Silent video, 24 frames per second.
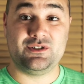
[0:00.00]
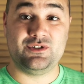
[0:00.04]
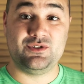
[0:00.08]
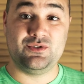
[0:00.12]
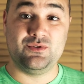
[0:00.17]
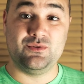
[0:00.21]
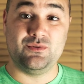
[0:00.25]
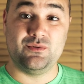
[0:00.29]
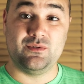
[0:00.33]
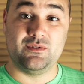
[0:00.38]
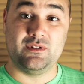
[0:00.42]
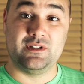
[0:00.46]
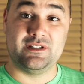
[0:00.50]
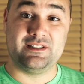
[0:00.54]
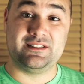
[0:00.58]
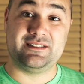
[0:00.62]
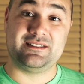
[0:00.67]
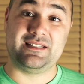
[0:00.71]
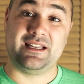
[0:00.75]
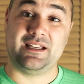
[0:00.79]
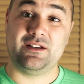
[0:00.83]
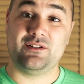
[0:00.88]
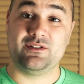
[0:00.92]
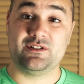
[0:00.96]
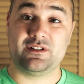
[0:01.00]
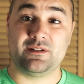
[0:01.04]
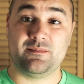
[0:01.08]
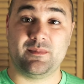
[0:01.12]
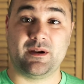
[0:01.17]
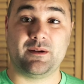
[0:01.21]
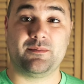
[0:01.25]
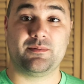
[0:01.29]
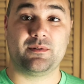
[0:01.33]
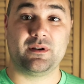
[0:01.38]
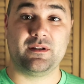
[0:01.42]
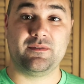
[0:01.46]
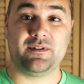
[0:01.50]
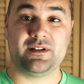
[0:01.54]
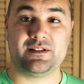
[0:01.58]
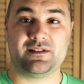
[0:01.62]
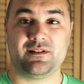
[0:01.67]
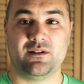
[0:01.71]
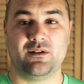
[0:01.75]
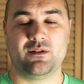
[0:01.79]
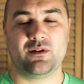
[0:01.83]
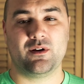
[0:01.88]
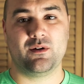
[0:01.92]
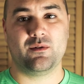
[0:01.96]
to the sails in my
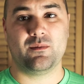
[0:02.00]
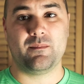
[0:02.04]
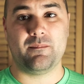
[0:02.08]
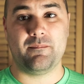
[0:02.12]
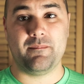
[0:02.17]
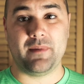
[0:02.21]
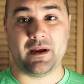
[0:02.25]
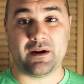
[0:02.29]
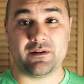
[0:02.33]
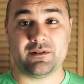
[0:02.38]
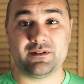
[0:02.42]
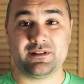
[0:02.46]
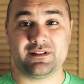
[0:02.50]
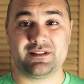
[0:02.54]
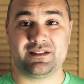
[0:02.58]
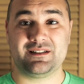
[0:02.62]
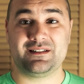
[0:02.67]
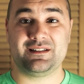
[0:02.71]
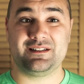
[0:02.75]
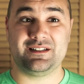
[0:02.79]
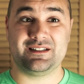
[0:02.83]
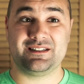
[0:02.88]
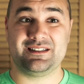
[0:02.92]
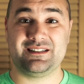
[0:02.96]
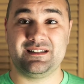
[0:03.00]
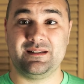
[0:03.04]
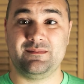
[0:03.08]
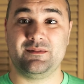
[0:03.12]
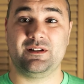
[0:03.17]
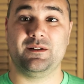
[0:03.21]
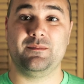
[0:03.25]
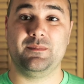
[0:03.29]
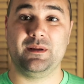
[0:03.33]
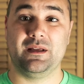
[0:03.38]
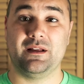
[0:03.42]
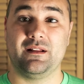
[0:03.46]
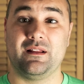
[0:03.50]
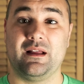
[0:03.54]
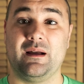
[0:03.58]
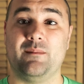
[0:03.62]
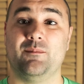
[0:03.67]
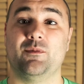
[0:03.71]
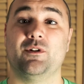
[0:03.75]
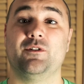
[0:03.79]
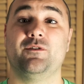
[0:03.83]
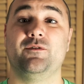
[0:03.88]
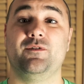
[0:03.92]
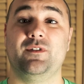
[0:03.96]
previous logo, mountains just seemed to be a
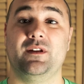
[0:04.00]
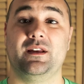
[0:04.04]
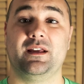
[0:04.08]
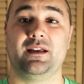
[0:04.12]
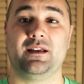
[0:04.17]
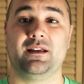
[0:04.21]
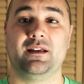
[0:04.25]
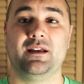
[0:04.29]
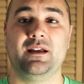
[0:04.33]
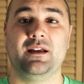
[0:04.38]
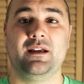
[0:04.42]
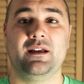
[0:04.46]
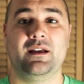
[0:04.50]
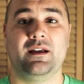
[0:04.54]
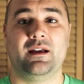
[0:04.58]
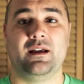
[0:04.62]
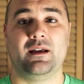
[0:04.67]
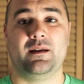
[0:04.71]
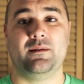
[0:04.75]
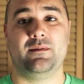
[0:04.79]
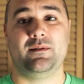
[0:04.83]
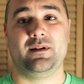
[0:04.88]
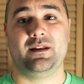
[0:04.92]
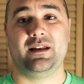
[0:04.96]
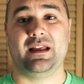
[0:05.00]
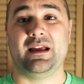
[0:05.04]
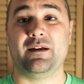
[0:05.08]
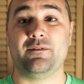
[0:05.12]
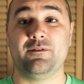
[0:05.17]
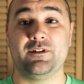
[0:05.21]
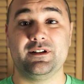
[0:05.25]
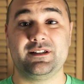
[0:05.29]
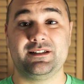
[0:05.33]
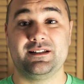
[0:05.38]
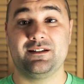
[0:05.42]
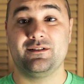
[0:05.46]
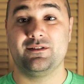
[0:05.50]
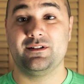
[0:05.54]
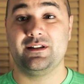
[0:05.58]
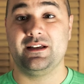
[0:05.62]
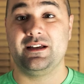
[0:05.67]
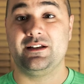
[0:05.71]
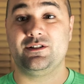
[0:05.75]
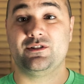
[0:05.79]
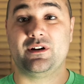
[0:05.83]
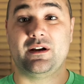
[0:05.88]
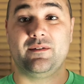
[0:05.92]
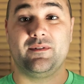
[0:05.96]
lot more fitting. I mean, every single
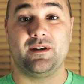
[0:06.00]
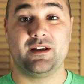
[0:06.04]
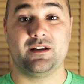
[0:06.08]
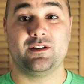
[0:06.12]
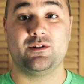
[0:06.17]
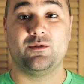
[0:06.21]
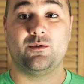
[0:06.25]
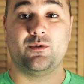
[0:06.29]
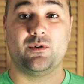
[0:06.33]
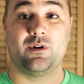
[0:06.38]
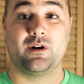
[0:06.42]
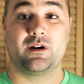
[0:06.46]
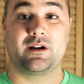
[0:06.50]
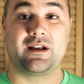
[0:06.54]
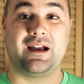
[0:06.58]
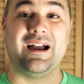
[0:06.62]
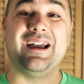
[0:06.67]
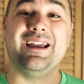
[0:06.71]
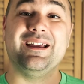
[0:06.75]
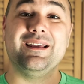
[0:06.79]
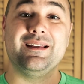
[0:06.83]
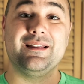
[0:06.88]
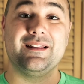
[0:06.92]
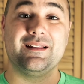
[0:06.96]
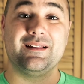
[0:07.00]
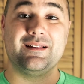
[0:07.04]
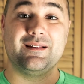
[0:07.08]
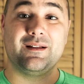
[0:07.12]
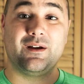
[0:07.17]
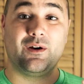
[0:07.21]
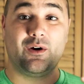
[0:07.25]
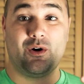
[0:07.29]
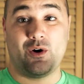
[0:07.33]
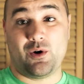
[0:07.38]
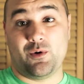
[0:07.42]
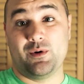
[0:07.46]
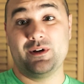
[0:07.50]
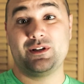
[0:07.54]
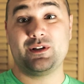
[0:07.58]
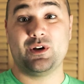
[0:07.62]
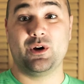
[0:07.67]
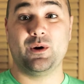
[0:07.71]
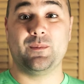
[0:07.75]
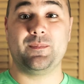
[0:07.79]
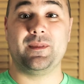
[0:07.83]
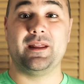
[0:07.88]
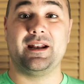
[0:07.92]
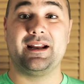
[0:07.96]
day driving into work, I always
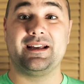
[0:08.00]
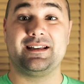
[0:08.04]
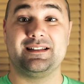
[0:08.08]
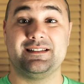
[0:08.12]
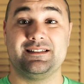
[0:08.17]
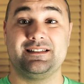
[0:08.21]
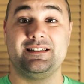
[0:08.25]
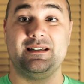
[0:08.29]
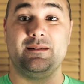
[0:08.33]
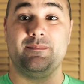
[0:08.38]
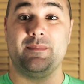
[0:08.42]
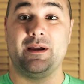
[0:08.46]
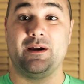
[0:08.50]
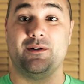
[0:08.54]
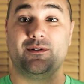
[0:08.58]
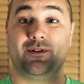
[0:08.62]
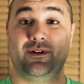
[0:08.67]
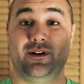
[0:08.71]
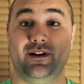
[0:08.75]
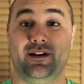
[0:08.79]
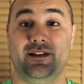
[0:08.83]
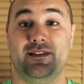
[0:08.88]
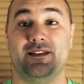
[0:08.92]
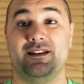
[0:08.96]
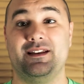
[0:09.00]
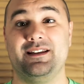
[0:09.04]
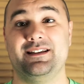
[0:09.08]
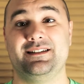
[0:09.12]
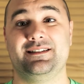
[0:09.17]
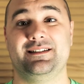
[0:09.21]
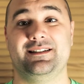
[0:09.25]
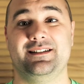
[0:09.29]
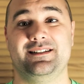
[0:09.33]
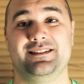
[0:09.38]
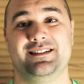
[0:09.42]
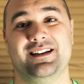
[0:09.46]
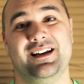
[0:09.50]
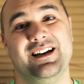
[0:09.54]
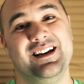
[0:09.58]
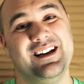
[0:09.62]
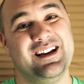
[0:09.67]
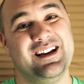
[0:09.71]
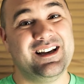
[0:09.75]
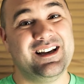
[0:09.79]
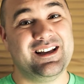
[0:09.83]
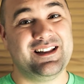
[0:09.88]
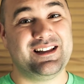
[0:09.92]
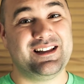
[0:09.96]
hope that I can see Mount Hood in the distance.
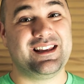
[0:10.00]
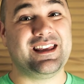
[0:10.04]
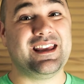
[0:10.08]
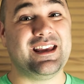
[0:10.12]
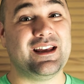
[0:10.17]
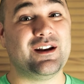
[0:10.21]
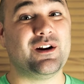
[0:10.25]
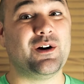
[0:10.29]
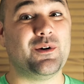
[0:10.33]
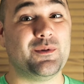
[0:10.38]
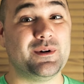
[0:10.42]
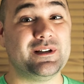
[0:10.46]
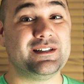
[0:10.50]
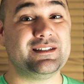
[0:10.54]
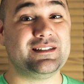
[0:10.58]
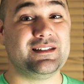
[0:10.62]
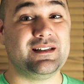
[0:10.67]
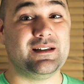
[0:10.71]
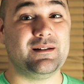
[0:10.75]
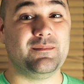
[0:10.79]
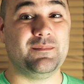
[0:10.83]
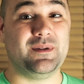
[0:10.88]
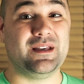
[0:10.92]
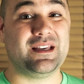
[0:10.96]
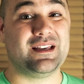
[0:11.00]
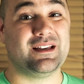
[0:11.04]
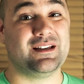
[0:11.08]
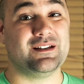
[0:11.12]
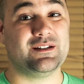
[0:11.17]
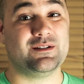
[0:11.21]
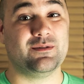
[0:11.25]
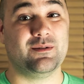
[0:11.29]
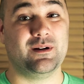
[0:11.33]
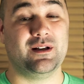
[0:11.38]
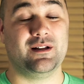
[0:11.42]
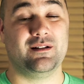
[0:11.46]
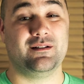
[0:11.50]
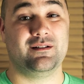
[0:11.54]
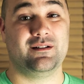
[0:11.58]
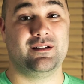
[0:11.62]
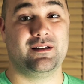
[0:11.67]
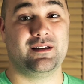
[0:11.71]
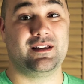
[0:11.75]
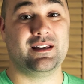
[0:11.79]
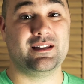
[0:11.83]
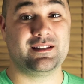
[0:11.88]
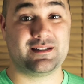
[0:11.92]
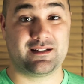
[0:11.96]
Can't always see it because, well,
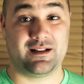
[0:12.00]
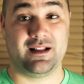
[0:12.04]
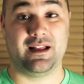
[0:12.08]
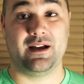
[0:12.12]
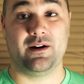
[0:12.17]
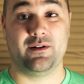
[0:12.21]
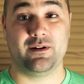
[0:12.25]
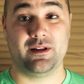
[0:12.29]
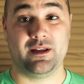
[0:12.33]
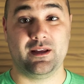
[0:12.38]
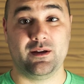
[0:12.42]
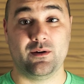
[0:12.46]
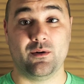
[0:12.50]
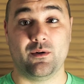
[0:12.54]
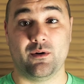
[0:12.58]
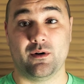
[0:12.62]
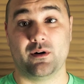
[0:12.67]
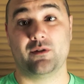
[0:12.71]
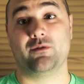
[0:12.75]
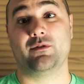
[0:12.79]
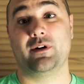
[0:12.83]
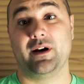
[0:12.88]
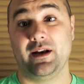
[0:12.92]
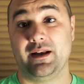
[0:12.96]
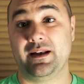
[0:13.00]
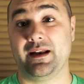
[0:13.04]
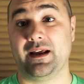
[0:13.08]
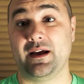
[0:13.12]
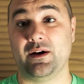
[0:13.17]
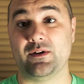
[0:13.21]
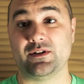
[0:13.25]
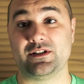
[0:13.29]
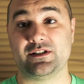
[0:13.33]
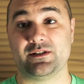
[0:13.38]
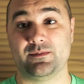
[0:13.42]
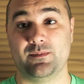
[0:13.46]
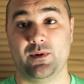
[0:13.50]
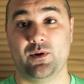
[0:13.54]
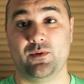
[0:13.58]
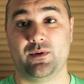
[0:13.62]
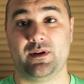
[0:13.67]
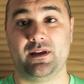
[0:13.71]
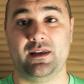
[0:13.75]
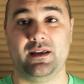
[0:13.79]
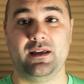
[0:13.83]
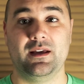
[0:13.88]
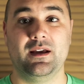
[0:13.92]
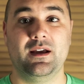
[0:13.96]
it gets cloudy, or right now it's
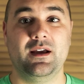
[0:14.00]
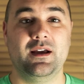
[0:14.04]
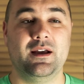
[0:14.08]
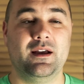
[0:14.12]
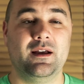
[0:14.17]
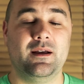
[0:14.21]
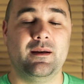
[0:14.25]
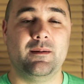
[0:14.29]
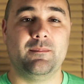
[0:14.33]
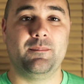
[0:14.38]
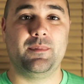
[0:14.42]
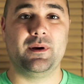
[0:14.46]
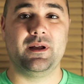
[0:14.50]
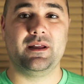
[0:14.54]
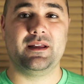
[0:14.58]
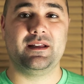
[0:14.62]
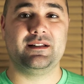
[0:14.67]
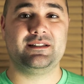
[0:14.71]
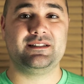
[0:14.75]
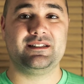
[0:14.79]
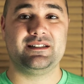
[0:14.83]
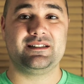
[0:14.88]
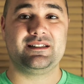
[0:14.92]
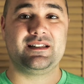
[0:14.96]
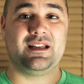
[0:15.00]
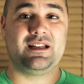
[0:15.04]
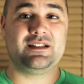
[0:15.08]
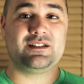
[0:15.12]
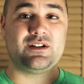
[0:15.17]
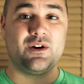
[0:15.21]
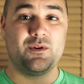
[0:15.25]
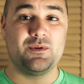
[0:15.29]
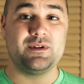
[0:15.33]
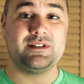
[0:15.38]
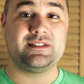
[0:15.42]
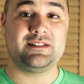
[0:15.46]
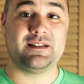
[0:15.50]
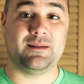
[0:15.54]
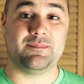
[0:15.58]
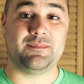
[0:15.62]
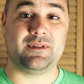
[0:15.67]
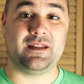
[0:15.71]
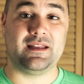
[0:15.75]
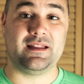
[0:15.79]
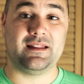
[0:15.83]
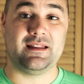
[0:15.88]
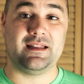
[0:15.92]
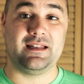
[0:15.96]
smoky. But it's always
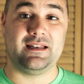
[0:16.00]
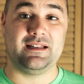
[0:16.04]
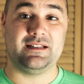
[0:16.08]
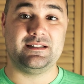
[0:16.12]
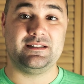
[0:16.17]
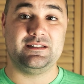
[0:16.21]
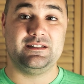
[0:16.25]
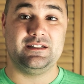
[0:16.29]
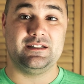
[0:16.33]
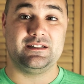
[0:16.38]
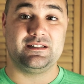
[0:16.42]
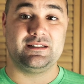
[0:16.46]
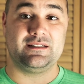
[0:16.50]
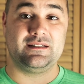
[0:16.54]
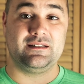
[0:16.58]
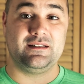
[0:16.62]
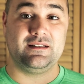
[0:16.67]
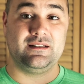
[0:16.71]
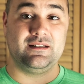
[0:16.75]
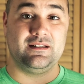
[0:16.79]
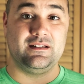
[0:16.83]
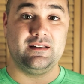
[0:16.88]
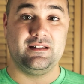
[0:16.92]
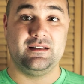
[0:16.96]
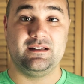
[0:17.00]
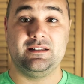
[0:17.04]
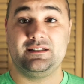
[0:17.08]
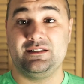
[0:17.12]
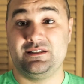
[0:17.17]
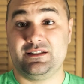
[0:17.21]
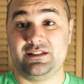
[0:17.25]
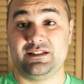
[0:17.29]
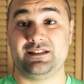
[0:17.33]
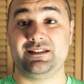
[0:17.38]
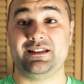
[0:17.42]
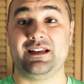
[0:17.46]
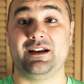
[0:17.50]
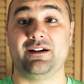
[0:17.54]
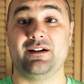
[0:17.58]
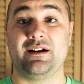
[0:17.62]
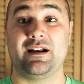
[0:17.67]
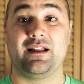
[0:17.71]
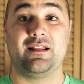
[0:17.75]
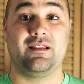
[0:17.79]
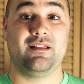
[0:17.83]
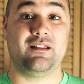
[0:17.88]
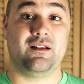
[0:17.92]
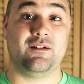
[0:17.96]
something that is it's just there,
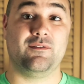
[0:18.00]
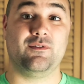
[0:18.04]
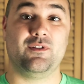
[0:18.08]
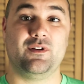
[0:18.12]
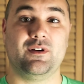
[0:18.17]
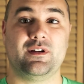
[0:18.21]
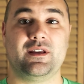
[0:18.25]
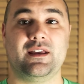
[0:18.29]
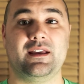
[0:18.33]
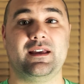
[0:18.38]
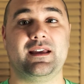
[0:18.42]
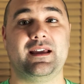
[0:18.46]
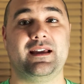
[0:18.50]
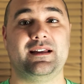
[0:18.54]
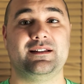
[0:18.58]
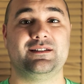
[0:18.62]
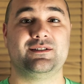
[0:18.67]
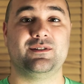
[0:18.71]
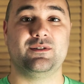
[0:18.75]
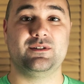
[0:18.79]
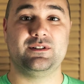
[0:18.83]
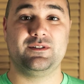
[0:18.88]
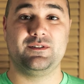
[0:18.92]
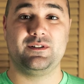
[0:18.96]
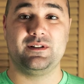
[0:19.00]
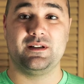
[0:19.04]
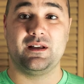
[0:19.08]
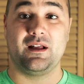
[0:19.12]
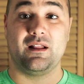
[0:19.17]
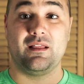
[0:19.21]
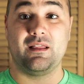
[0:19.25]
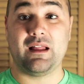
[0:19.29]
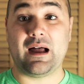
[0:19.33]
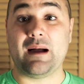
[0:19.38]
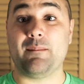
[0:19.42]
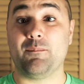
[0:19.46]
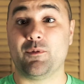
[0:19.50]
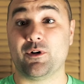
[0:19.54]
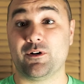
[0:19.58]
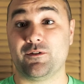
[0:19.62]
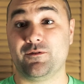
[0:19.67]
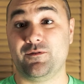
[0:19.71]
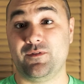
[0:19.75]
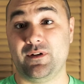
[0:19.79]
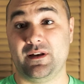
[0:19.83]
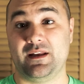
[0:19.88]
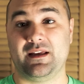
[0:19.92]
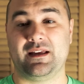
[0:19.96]
and I love looking at it. So it's a lot more
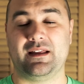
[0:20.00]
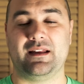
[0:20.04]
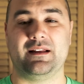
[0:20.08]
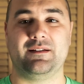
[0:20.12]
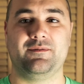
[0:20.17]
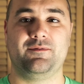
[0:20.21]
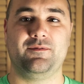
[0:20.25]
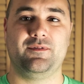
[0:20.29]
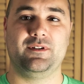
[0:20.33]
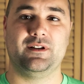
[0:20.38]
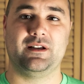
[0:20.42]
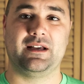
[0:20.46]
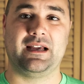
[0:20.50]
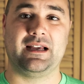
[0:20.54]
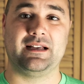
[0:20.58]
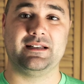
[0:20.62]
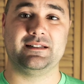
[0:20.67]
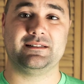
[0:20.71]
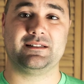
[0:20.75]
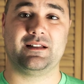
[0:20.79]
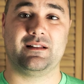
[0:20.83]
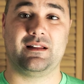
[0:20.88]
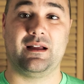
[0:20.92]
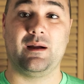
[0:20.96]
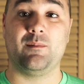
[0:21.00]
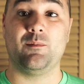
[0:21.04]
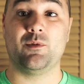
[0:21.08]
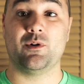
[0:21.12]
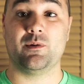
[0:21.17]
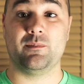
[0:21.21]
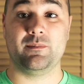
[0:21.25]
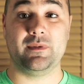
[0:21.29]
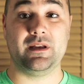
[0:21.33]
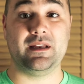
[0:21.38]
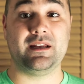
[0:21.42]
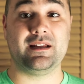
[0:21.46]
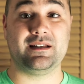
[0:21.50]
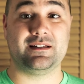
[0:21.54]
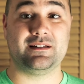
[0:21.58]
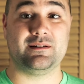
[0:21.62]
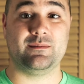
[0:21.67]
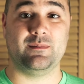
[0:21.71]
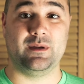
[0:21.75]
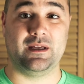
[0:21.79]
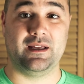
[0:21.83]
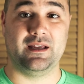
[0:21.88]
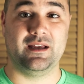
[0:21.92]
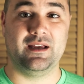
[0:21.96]
fitting, and it has a lot more meaning to
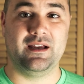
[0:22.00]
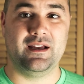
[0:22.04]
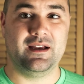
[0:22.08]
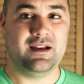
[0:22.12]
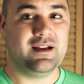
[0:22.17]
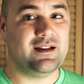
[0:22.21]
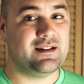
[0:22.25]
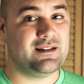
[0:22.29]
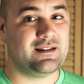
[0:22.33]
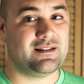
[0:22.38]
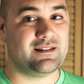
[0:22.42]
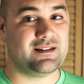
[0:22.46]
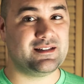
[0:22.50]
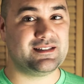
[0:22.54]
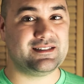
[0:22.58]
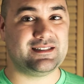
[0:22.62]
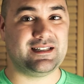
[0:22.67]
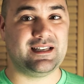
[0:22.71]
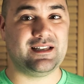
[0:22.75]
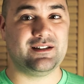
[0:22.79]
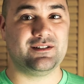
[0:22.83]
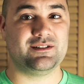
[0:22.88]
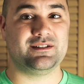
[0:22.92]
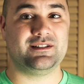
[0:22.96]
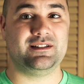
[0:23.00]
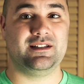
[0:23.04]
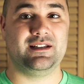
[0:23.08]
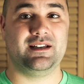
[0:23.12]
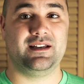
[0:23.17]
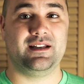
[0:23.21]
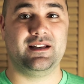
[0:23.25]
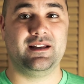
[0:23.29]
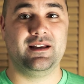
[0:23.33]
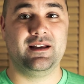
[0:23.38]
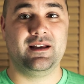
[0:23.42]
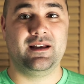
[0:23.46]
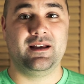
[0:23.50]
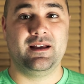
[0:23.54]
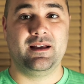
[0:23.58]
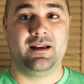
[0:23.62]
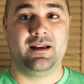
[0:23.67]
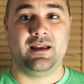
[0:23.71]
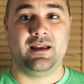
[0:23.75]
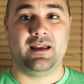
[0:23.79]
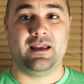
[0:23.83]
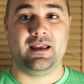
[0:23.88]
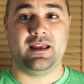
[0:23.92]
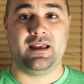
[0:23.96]
me than the sails did.
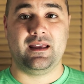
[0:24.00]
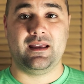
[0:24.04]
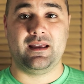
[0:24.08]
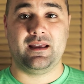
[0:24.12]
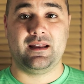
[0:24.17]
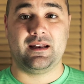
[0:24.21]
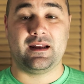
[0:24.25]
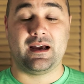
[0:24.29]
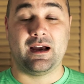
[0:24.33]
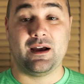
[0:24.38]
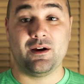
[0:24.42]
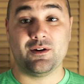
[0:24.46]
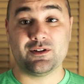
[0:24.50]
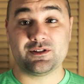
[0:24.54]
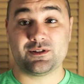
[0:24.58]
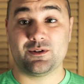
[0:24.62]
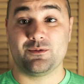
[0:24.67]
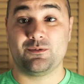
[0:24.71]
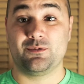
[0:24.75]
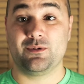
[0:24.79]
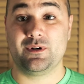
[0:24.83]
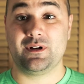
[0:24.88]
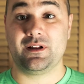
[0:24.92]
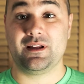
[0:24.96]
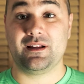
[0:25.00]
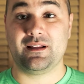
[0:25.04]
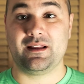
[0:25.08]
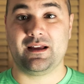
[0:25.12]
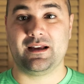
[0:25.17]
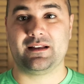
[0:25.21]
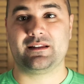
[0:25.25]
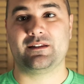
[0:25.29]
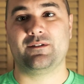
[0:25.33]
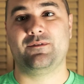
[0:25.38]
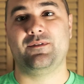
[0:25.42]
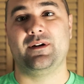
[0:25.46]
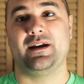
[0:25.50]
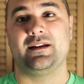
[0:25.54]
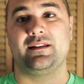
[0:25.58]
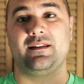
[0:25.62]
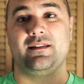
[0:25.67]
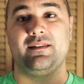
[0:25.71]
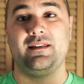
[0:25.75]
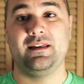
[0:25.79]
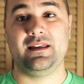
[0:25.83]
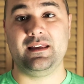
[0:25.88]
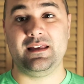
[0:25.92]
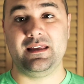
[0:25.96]
And I also really like the fact
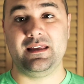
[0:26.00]
that the